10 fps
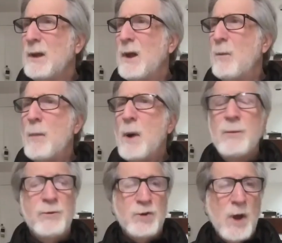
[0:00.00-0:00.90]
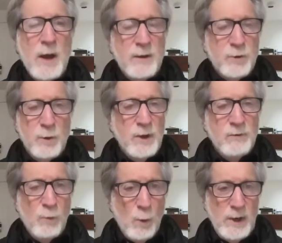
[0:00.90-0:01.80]
a month shy of
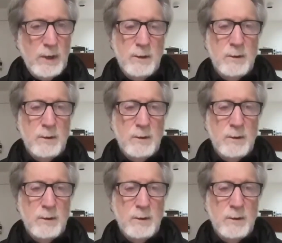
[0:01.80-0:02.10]
turning 40.